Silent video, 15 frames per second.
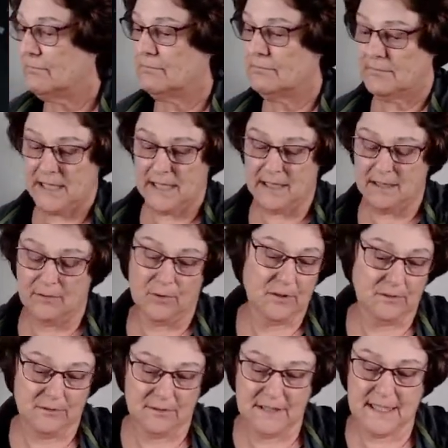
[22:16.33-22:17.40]
Yeah,
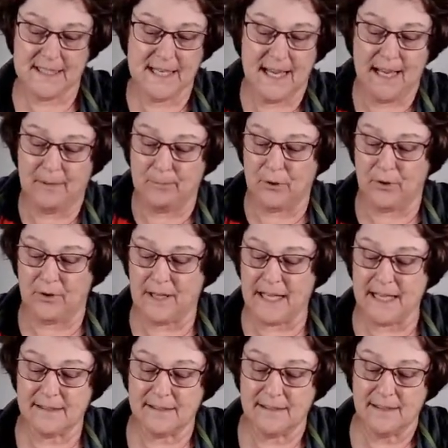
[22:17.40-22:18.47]
well, let's say I put
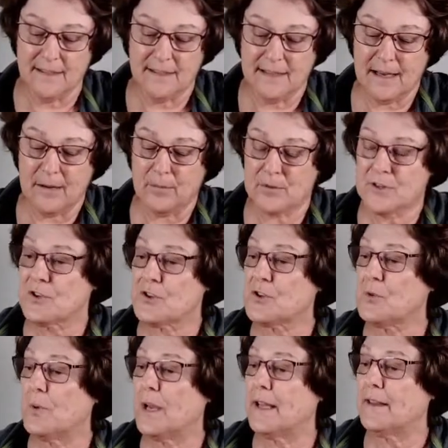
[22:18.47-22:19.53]
that was a
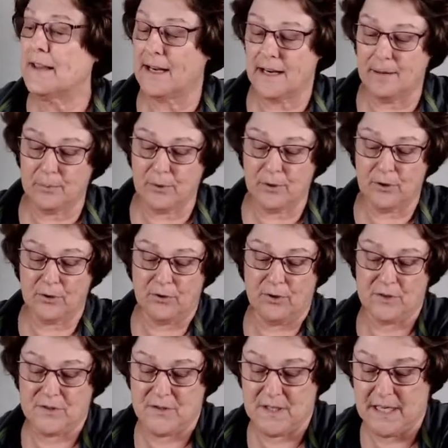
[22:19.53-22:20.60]
square that I put
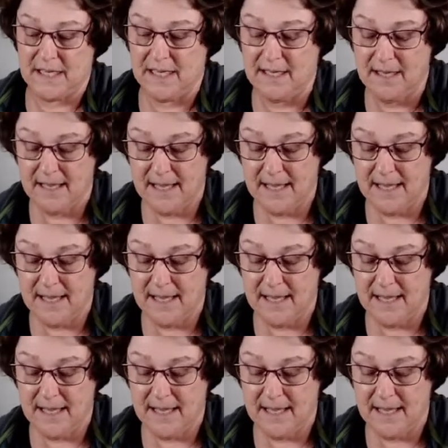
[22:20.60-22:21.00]
across there.